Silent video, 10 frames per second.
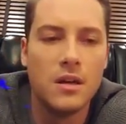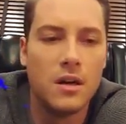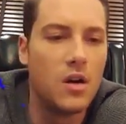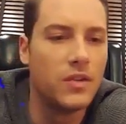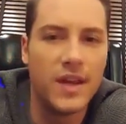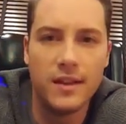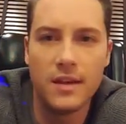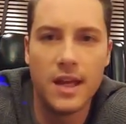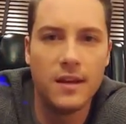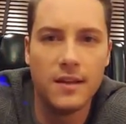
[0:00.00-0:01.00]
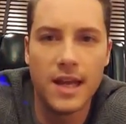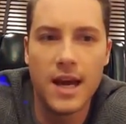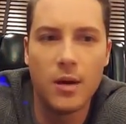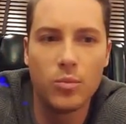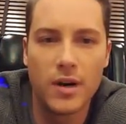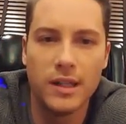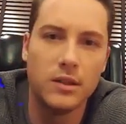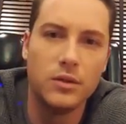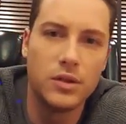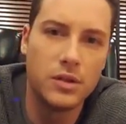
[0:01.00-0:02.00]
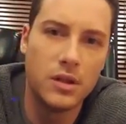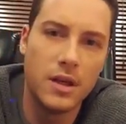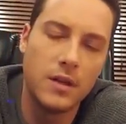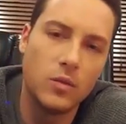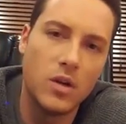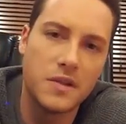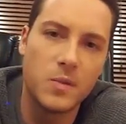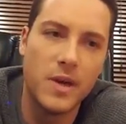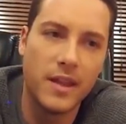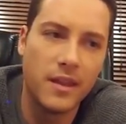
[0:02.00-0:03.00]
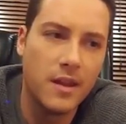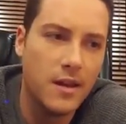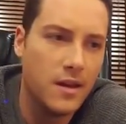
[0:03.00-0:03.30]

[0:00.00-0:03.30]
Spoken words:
all day in and day out, Brian Luch and Walt Smith,